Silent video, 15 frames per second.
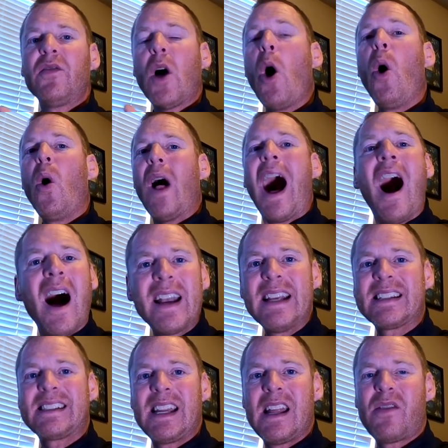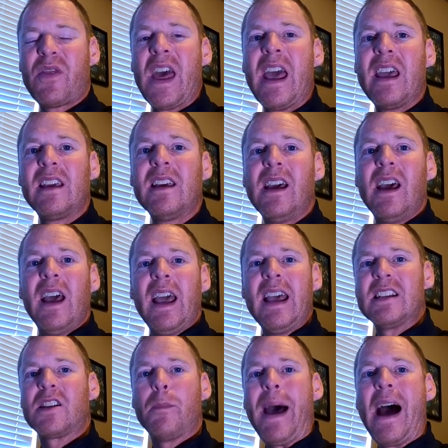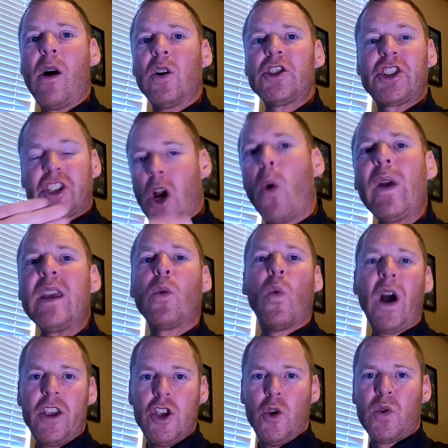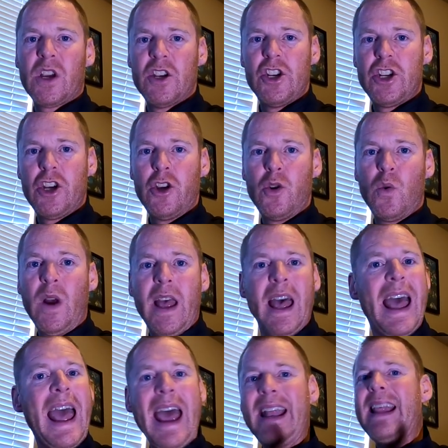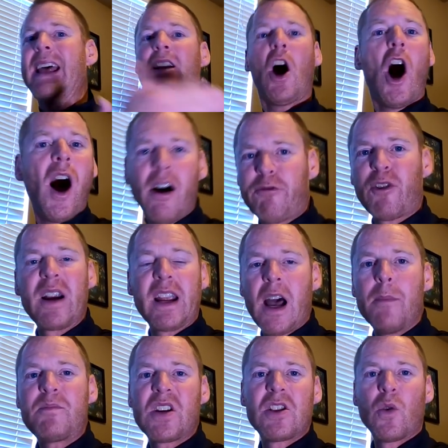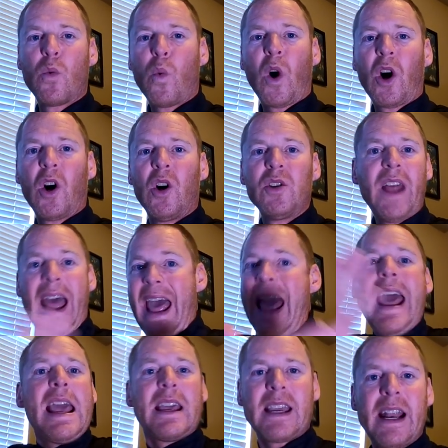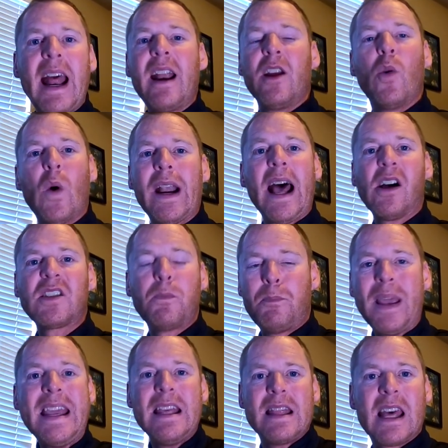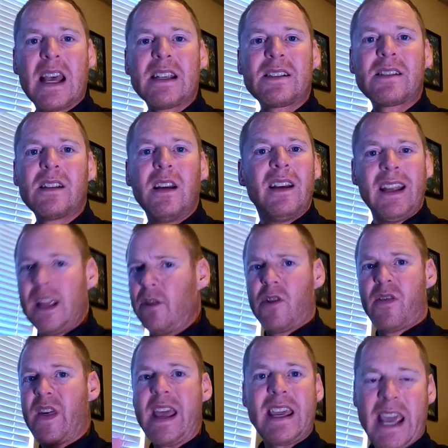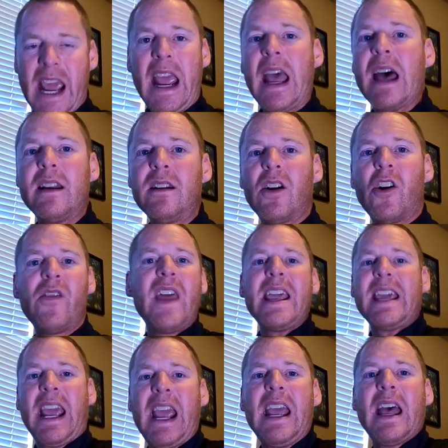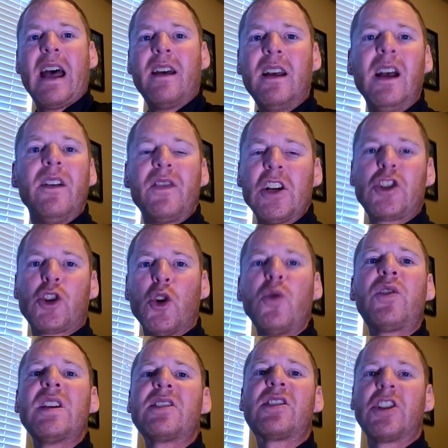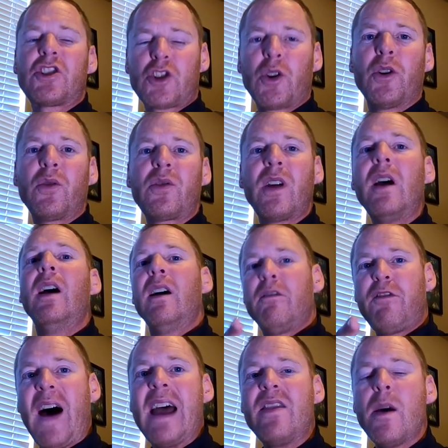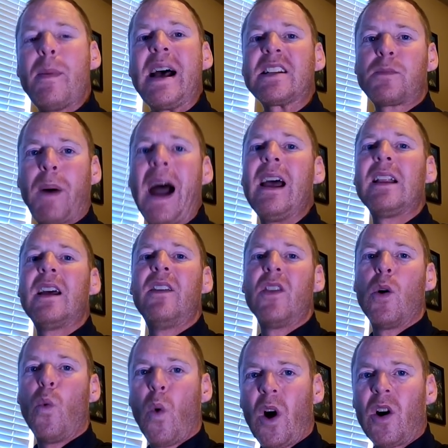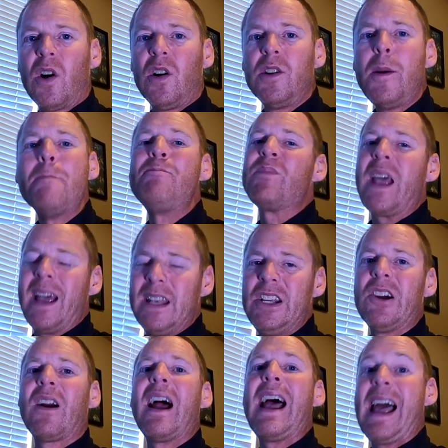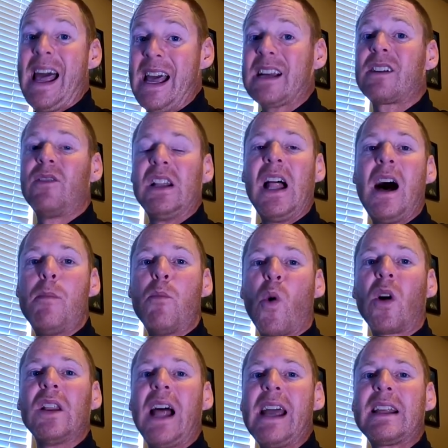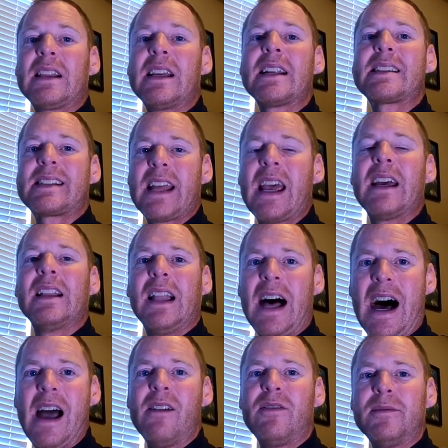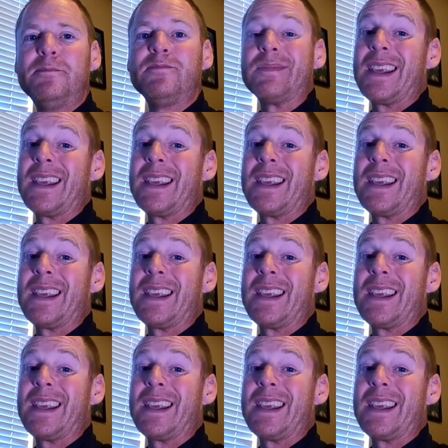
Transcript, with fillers: The whole honesty thing is about showing what you can do and then offering up to the world, hey, can anyone else beat this? Either they can or they can't. The truth is the truth. Find the best pilot in the world, and you're a heck of a lot more likely to stay alive.